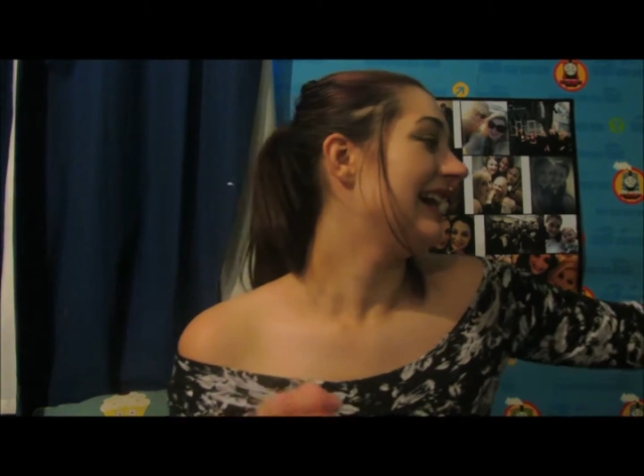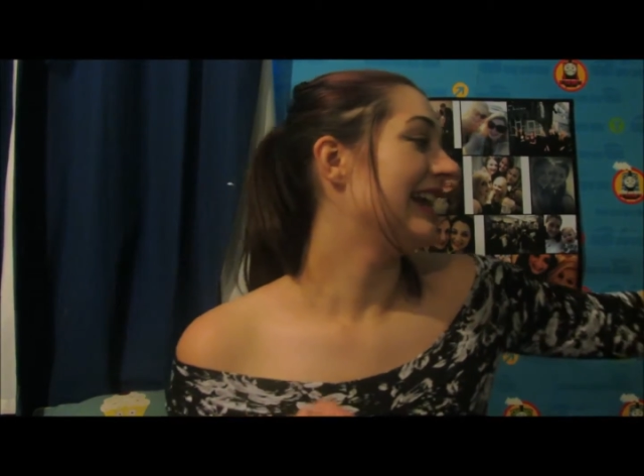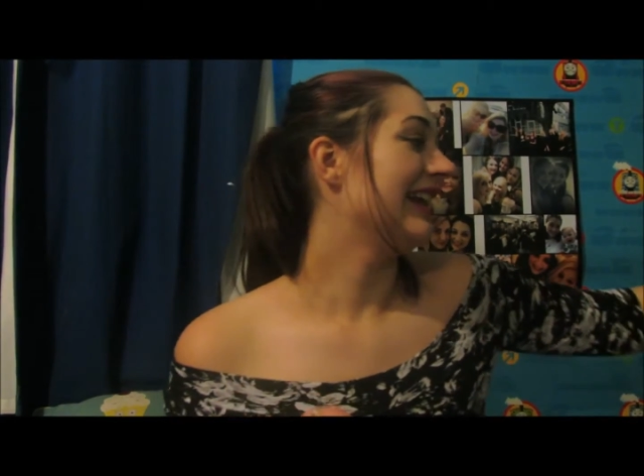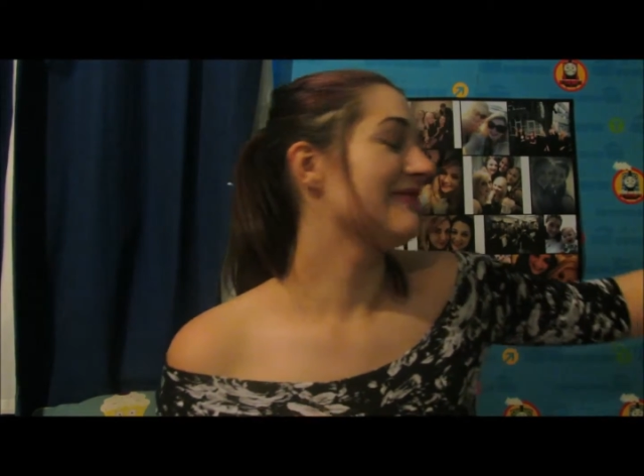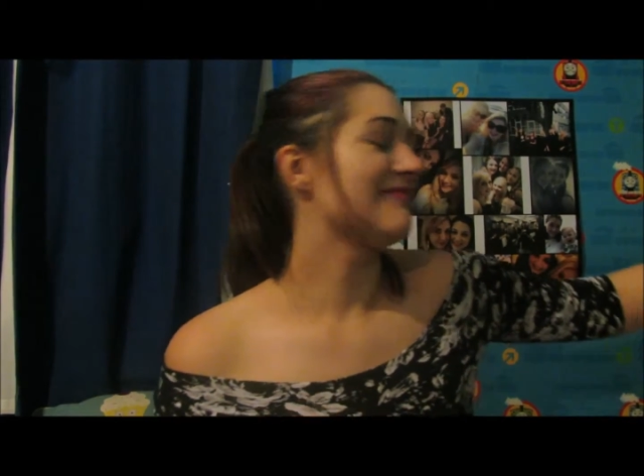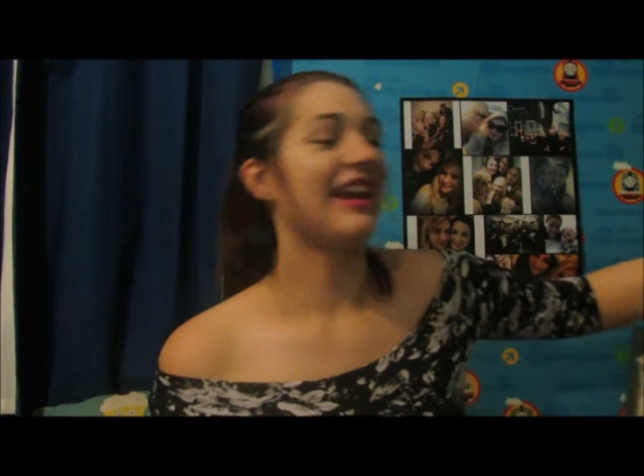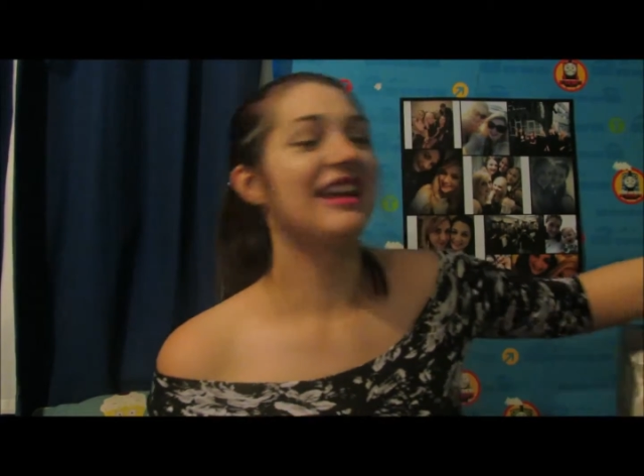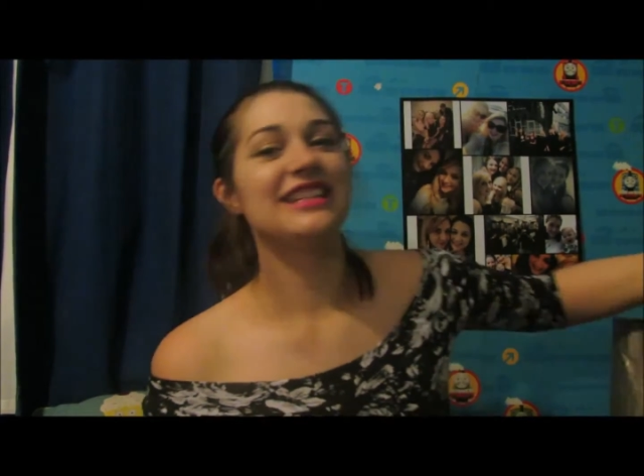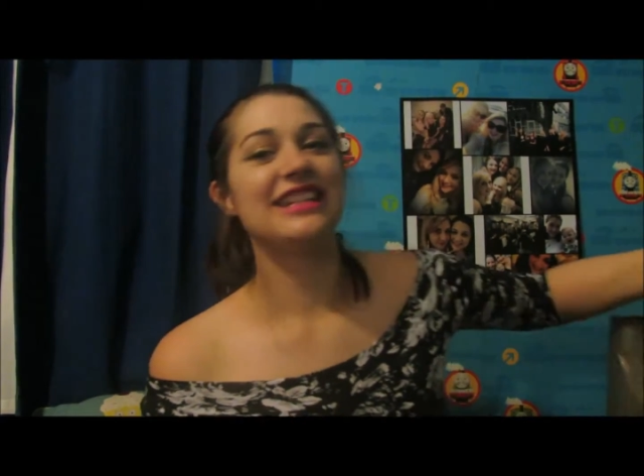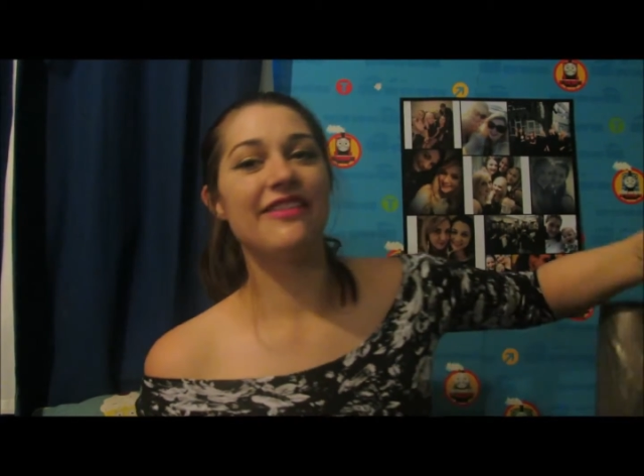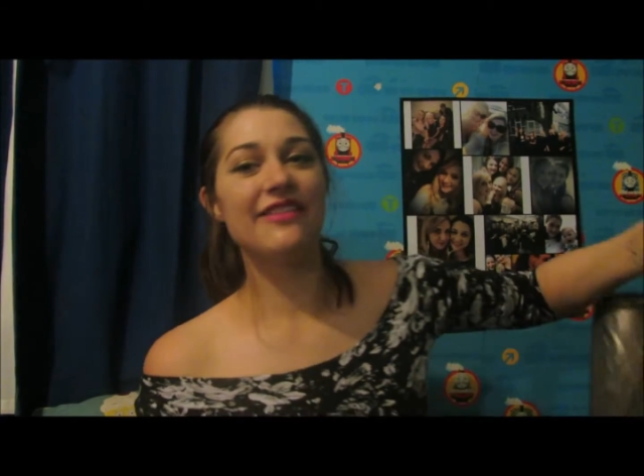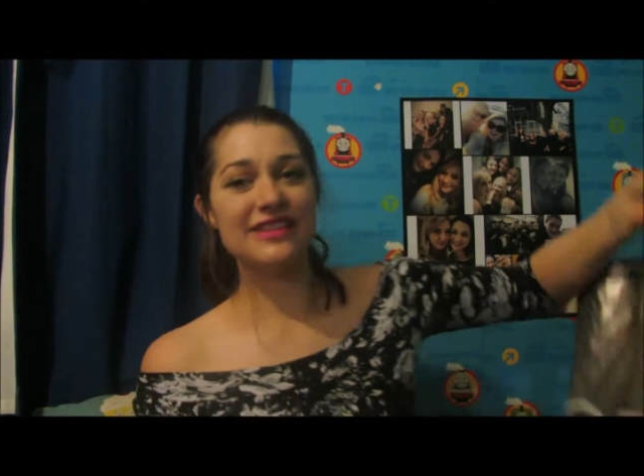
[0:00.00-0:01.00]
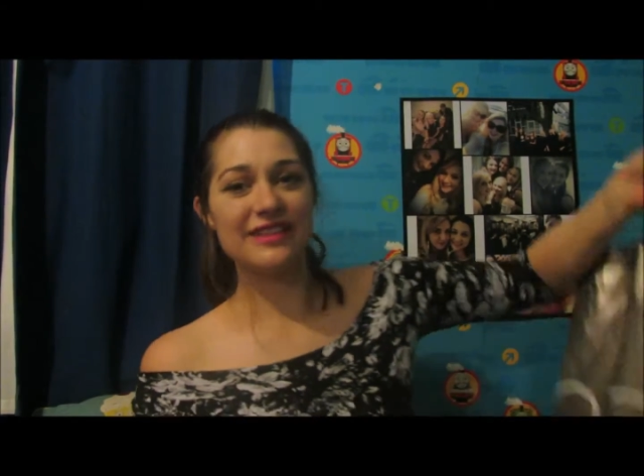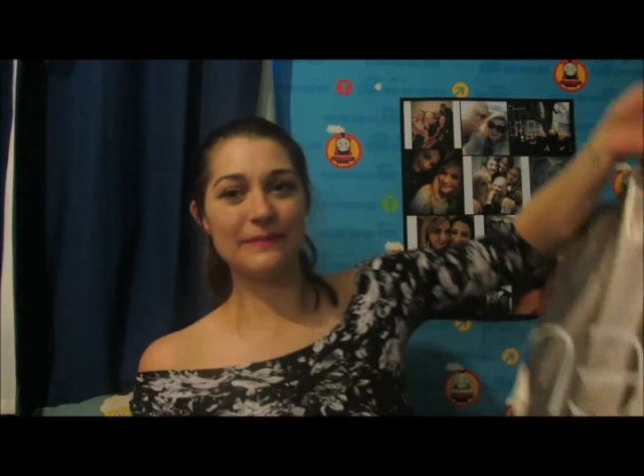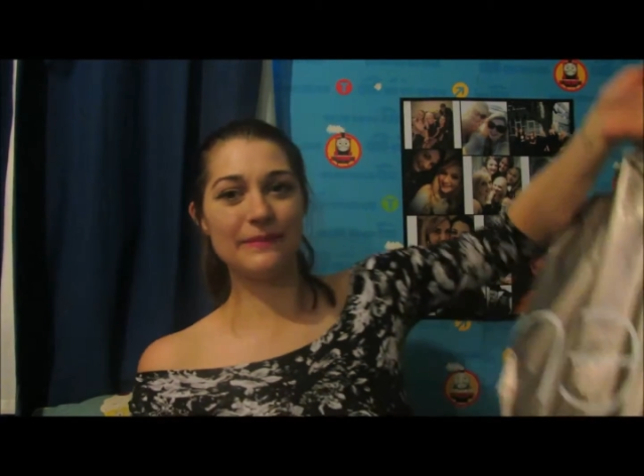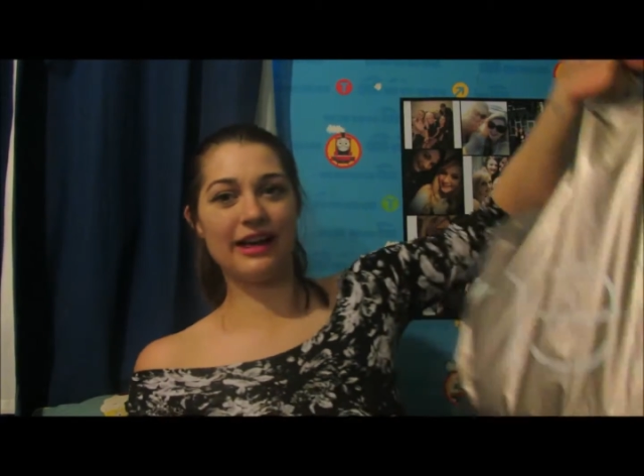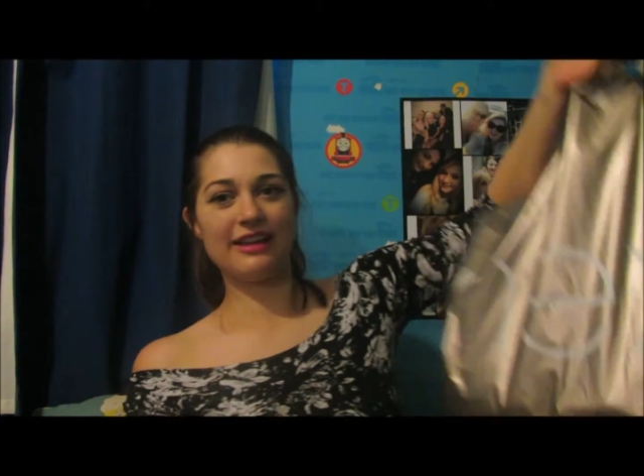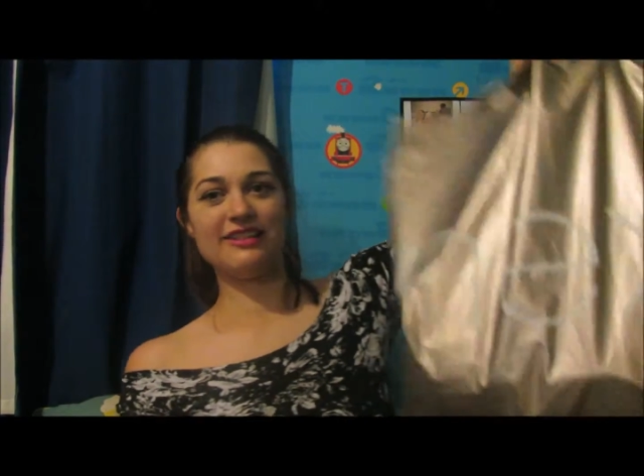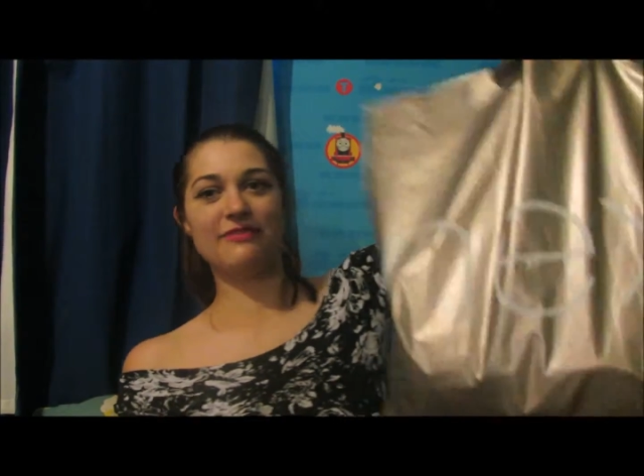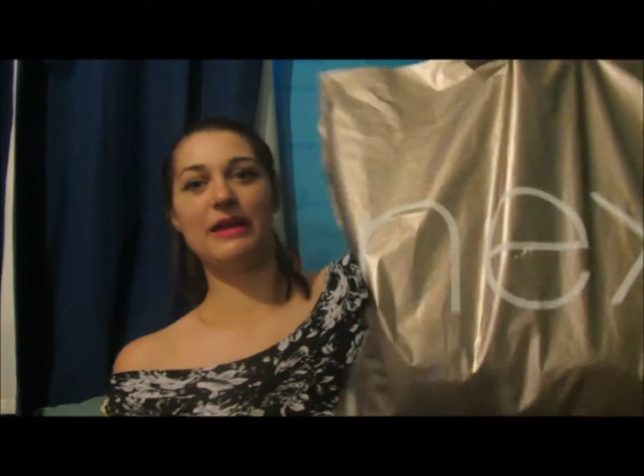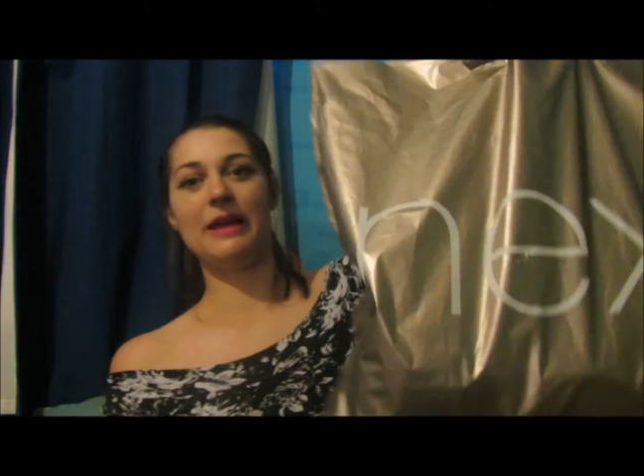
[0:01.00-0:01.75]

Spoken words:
and I've managed to get this massive